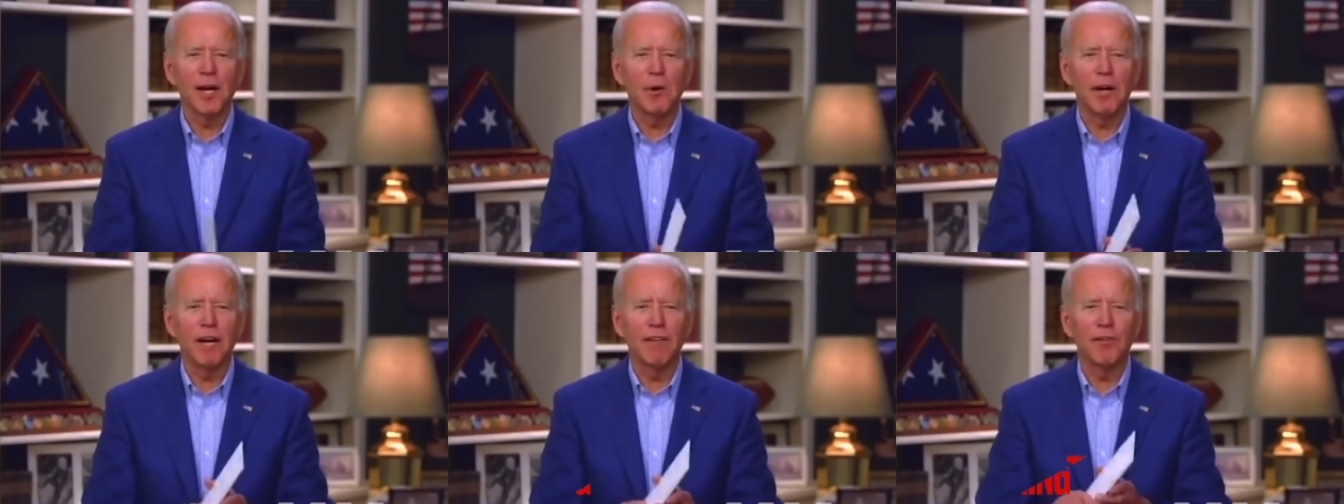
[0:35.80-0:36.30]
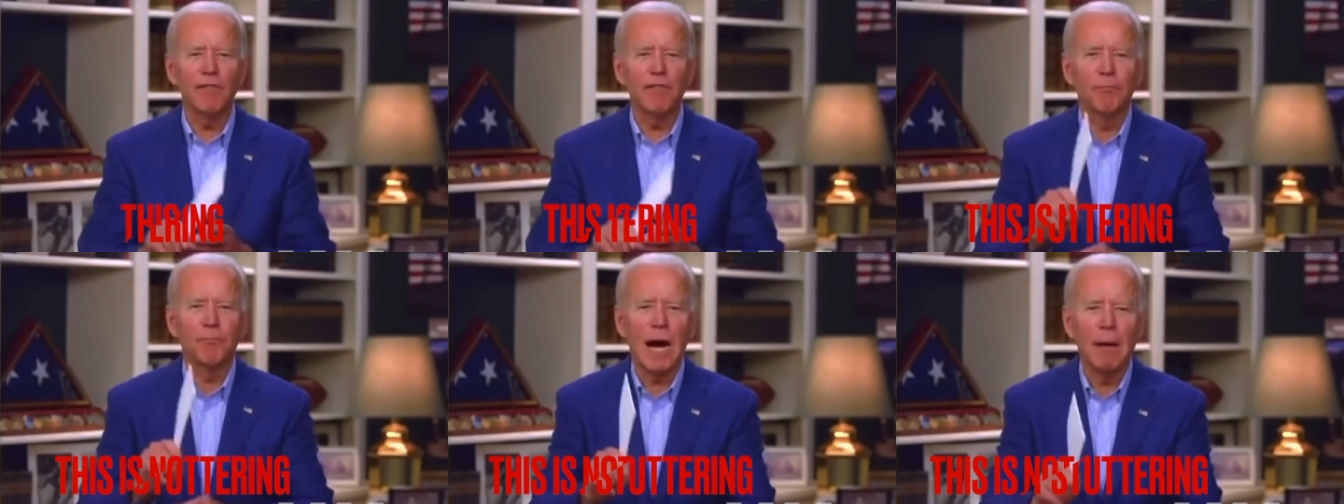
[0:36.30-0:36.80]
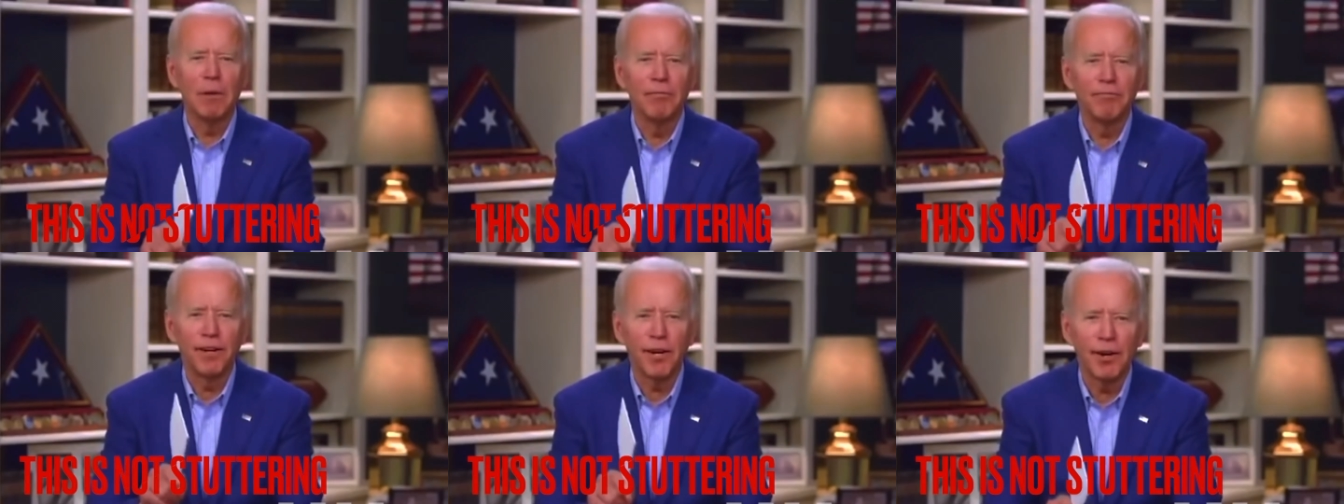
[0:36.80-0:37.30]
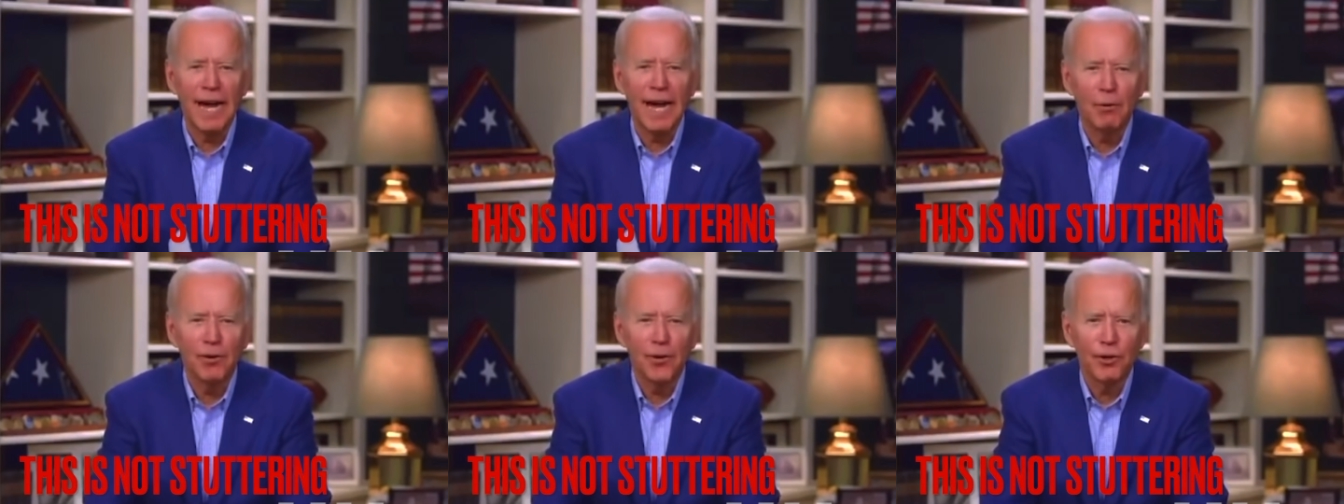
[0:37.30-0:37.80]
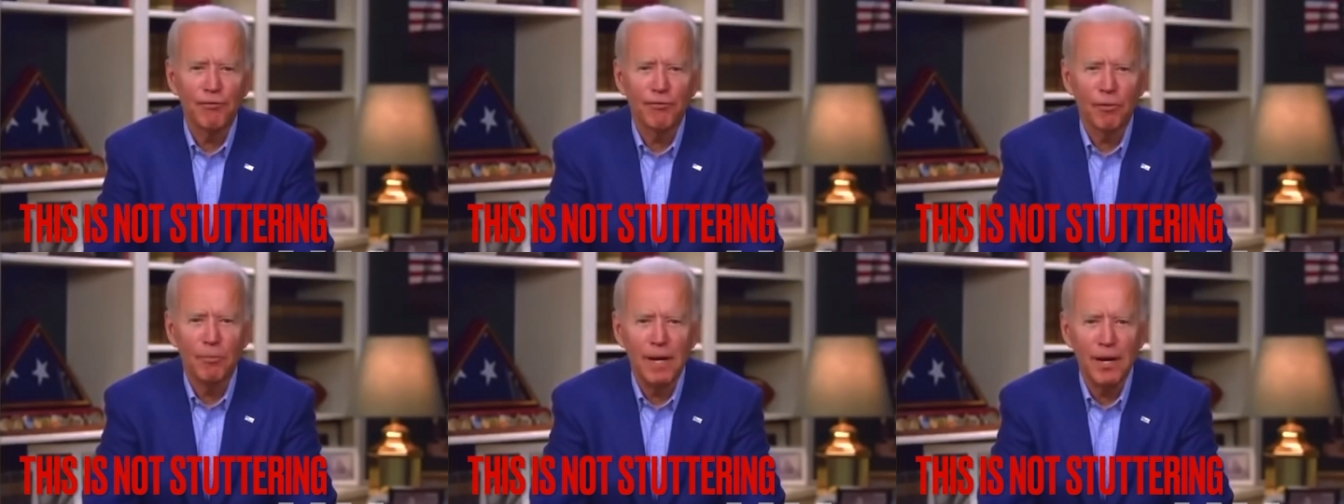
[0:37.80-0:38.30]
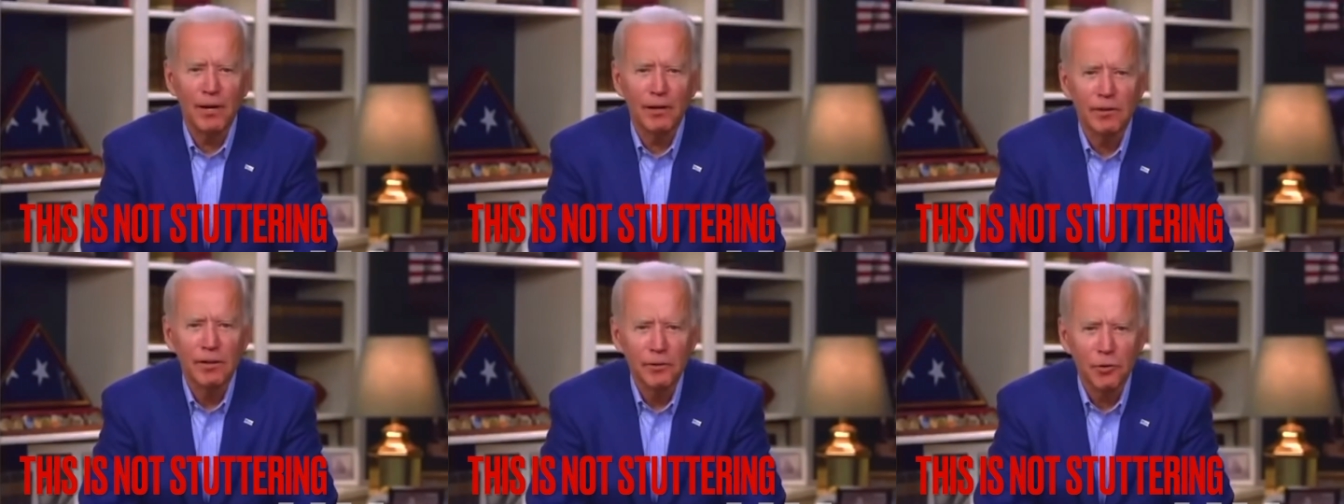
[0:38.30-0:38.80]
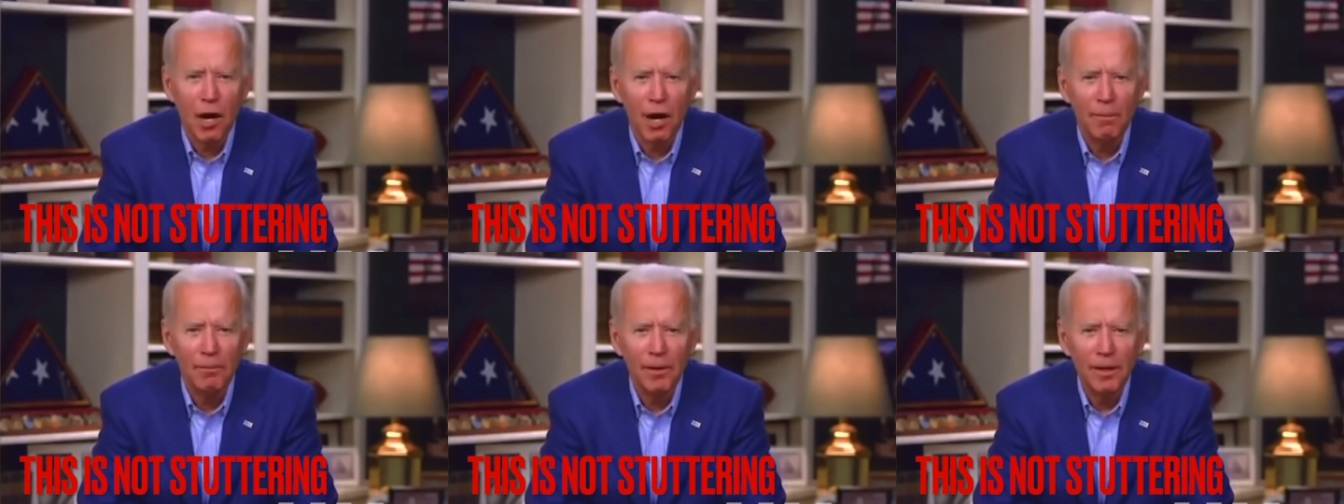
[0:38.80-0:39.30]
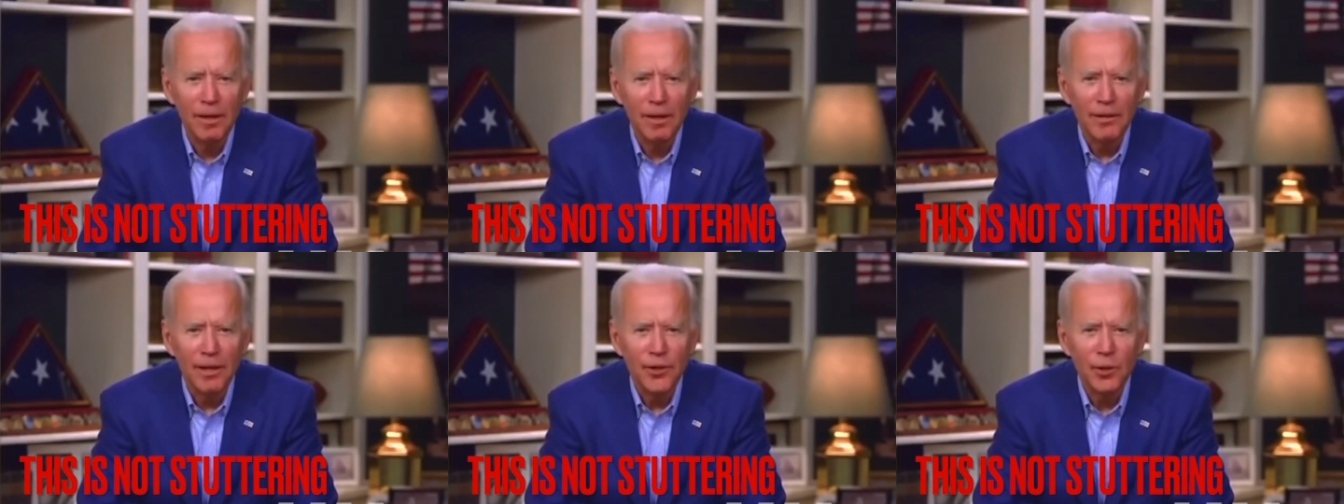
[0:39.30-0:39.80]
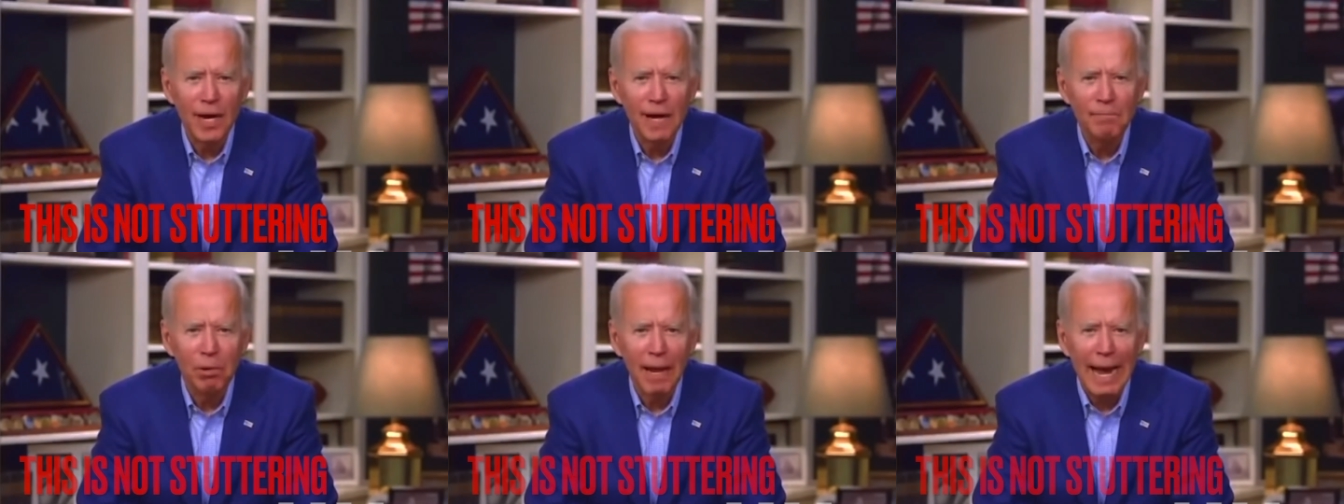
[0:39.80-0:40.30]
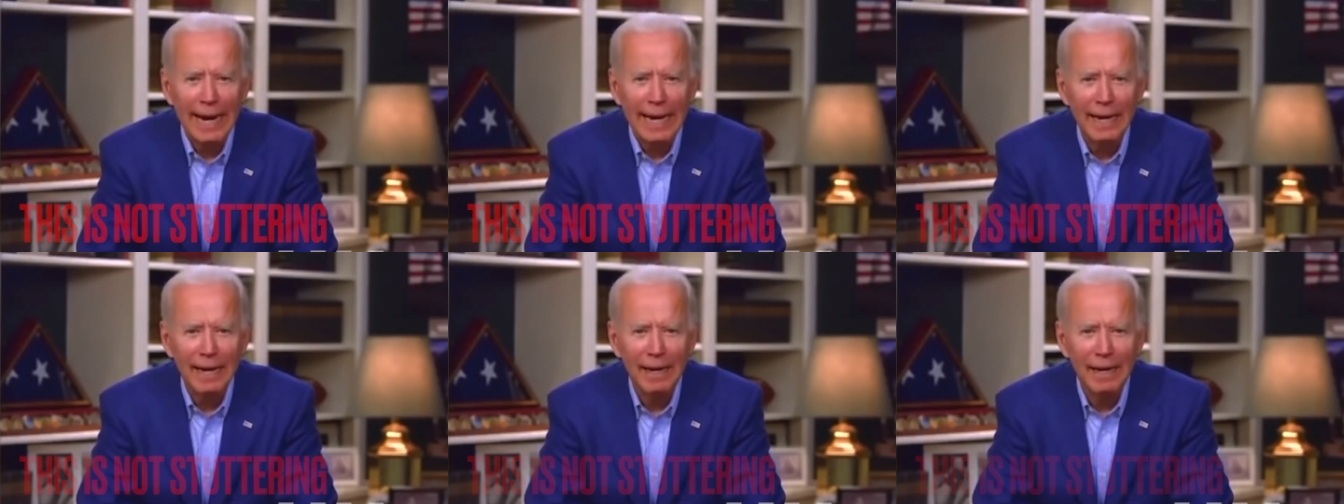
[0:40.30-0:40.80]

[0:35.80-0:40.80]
tell you, if you have a problem figuring out whether you're for me or Trump, and you ain't black.